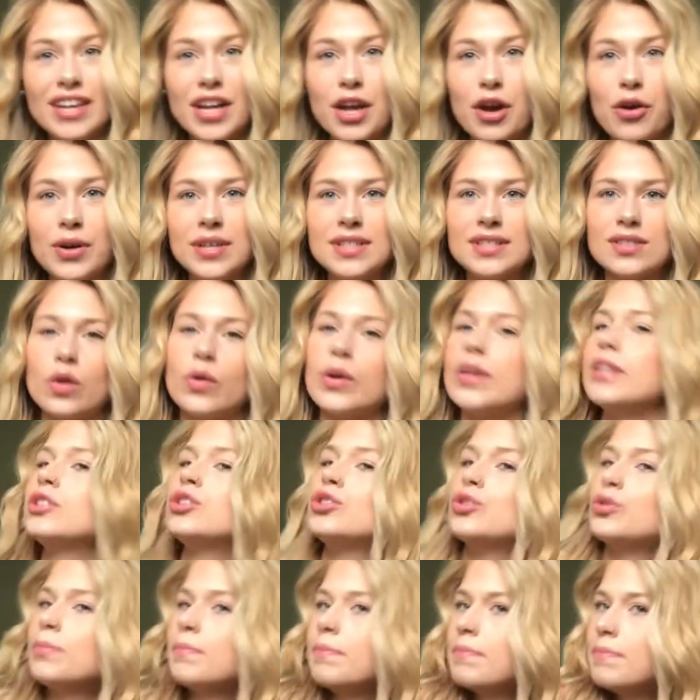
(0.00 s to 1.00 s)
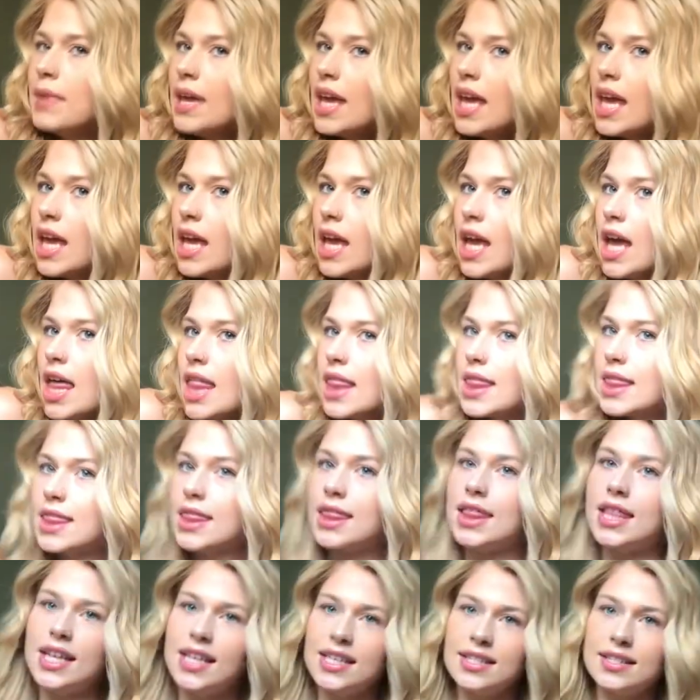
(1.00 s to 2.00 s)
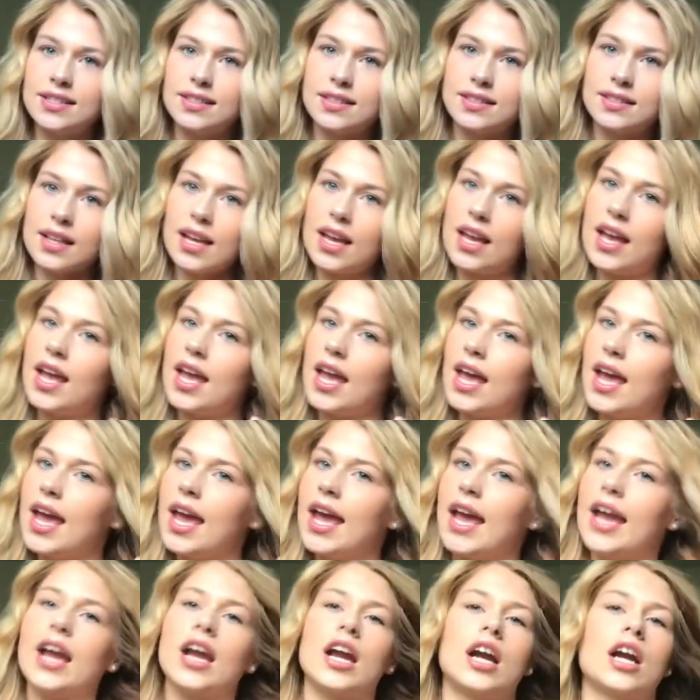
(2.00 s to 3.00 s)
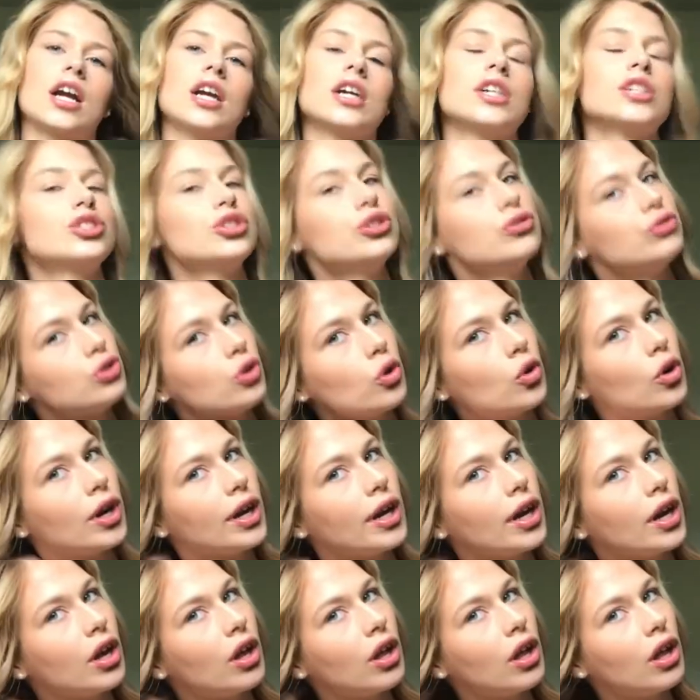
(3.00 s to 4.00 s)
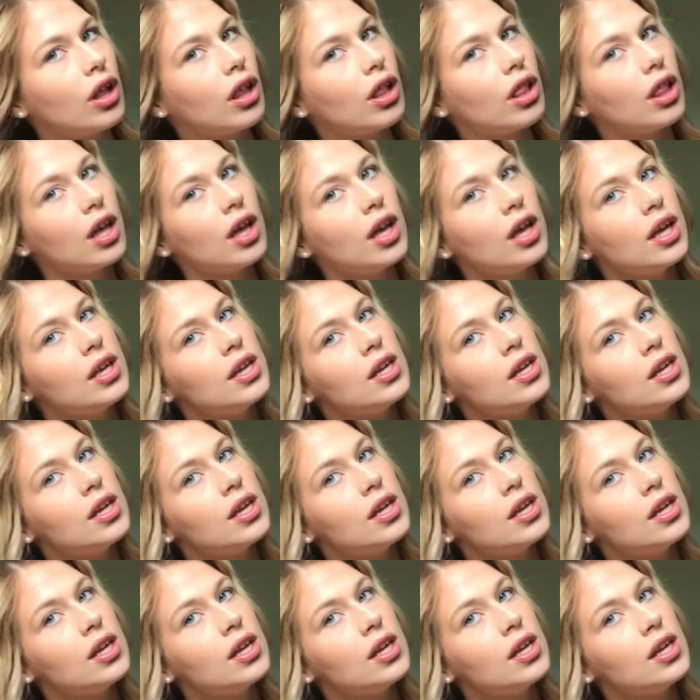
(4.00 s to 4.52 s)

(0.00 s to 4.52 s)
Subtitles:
video is going to be this hair tutorial.